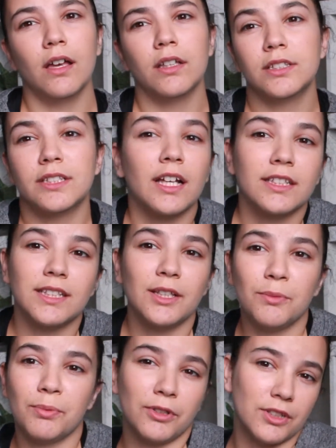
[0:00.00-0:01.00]
sauce that
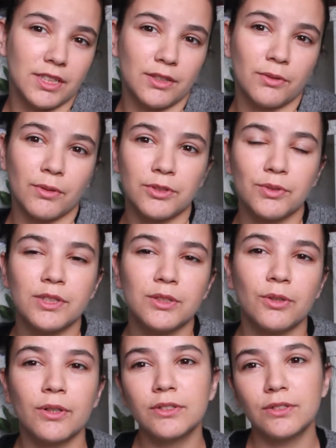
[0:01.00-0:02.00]
you purchase at the grocery
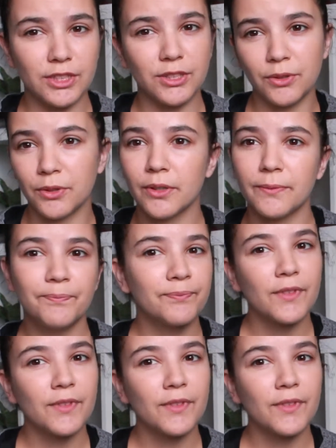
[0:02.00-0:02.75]
store to store